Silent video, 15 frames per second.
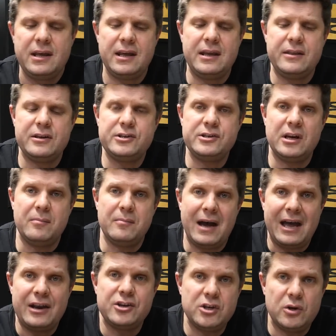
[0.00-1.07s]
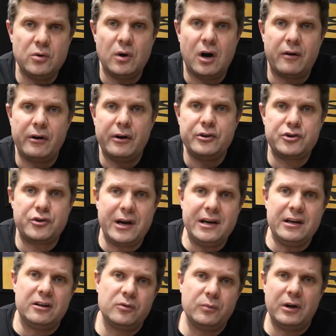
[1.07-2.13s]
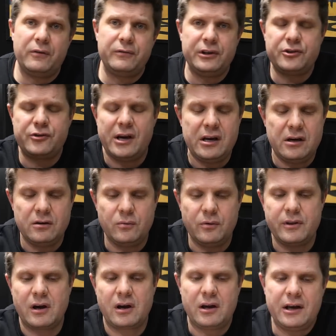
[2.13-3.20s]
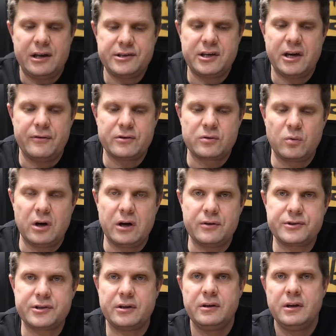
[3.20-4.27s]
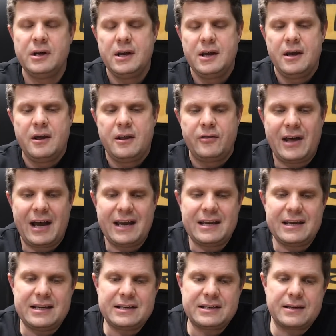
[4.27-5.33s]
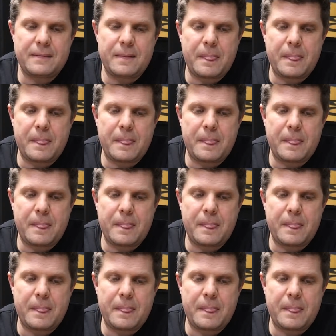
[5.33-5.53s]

in the gym, and do our own training, because we often train with our clients here as well. So that is